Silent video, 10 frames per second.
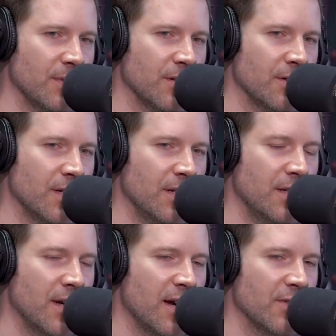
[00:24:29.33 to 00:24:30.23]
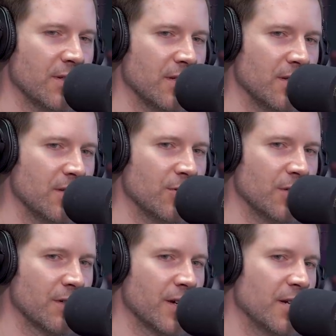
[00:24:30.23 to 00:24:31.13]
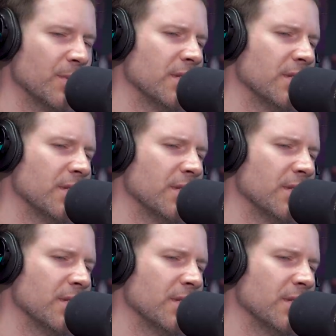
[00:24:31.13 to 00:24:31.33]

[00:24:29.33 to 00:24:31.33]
you know, he obviously is doing it great.